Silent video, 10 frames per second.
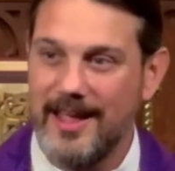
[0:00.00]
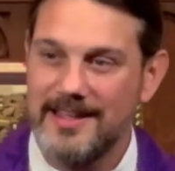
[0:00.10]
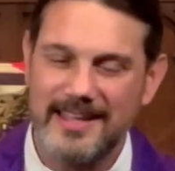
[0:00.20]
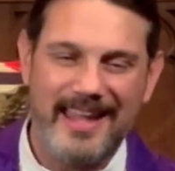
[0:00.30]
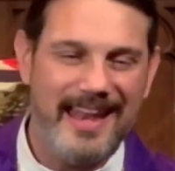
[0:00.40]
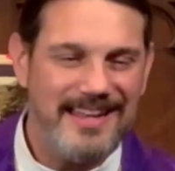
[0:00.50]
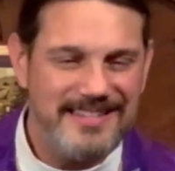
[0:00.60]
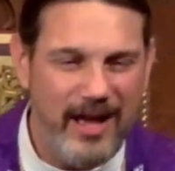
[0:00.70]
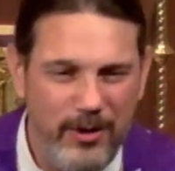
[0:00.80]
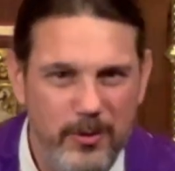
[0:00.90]
Say, can I
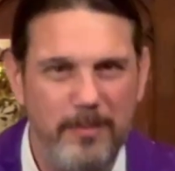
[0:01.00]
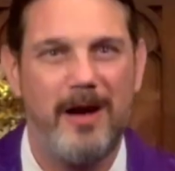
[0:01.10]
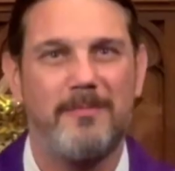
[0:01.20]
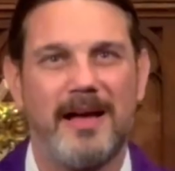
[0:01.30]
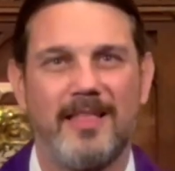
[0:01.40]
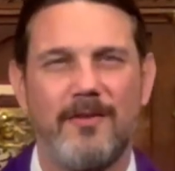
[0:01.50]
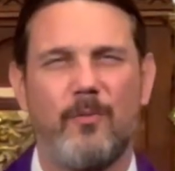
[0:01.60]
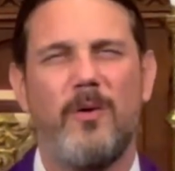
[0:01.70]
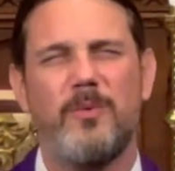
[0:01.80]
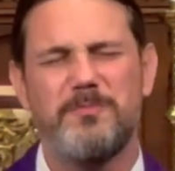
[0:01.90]
tell you about my life?
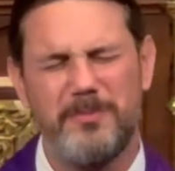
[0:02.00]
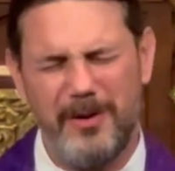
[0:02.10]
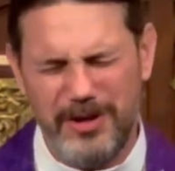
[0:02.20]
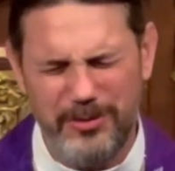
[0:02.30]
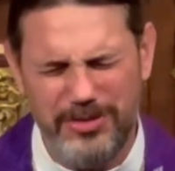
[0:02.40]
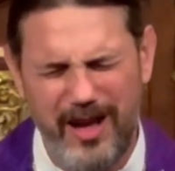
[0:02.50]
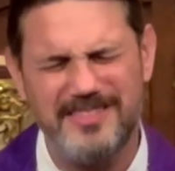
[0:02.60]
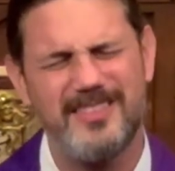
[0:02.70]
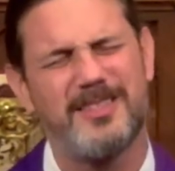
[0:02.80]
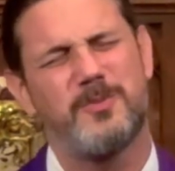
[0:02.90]
What are your
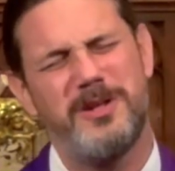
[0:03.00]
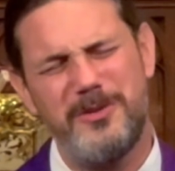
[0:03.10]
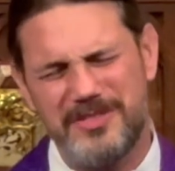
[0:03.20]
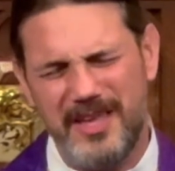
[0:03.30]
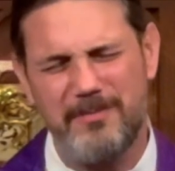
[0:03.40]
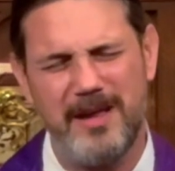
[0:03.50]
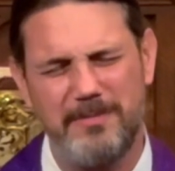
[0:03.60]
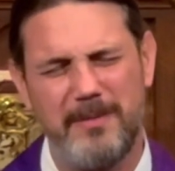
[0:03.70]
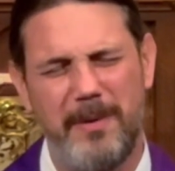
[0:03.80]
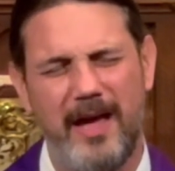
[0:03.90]
thoughts on this? What do you think might
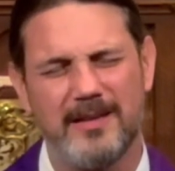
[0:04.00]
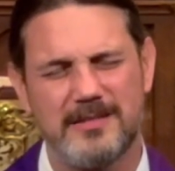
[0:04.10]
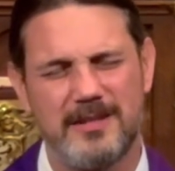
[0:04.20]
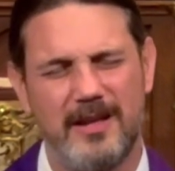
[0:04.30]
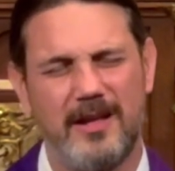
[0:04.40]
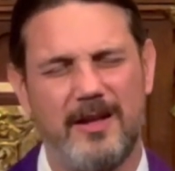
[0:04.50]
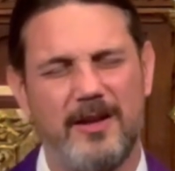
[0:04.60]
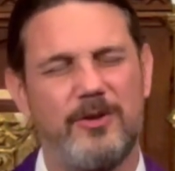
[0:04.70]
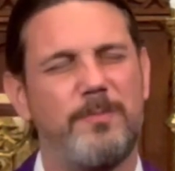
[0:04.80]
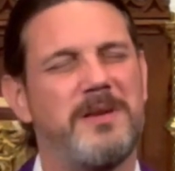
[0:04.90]
be best?
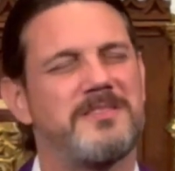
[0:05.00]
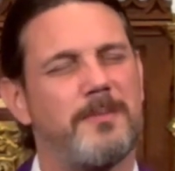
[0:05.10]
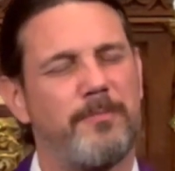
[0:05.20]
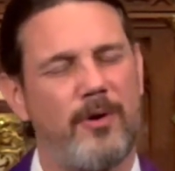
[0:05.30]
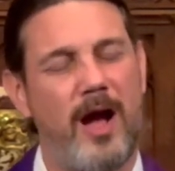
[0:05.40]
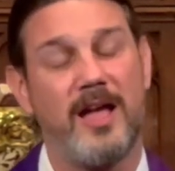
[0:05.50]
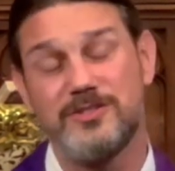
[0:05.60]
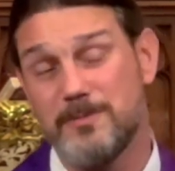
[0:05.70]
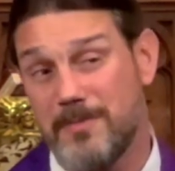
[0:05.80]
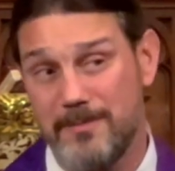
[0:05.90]
Be
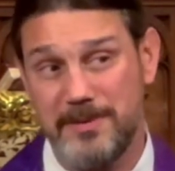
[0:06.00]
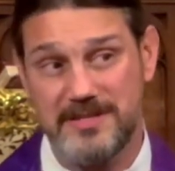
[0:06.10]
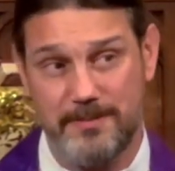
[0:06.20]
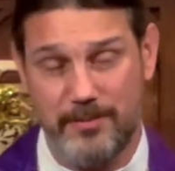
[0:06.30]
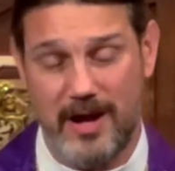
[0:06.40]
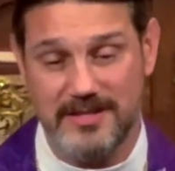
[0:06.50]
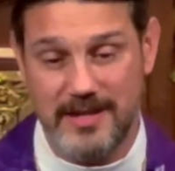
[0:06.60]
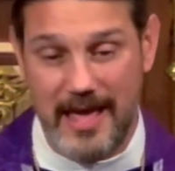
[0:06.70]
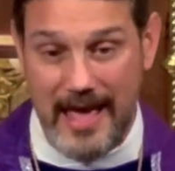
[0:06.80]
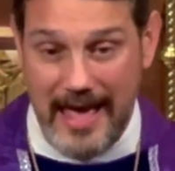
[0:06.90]
surprised. You might be
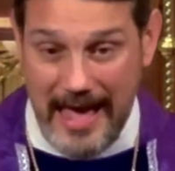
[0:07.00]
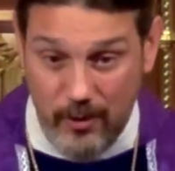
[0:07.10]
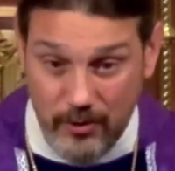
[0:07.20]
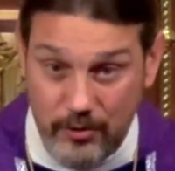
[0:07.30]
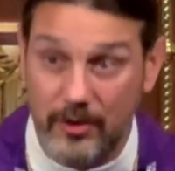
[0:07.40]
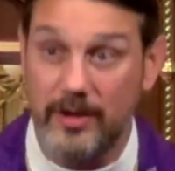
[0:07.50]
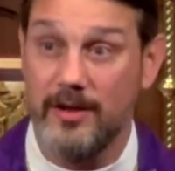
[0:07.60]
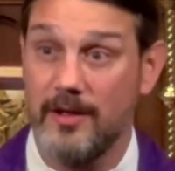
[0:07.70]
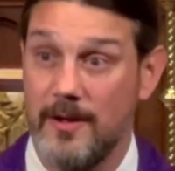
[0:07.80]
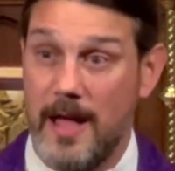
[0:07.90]
surprised how
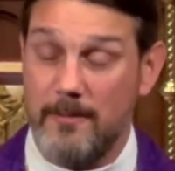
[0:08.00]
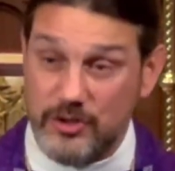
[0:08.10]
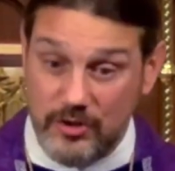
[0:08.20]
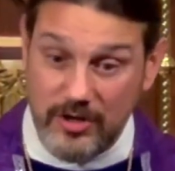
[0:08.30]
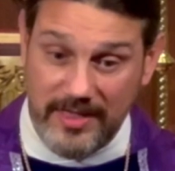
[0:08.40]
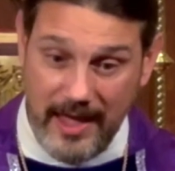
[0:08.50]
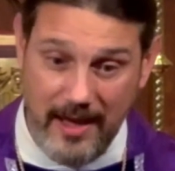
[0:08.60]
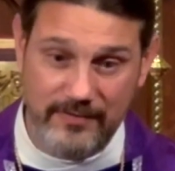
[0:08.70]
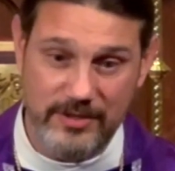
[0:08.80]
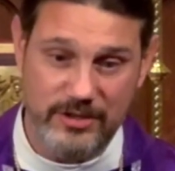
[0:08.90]
much good they
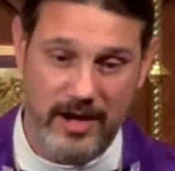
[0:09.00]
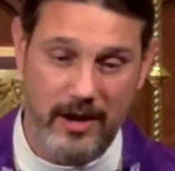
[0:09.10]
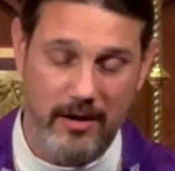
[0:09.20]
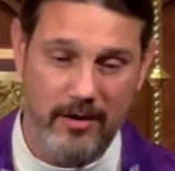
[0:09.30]
have to share.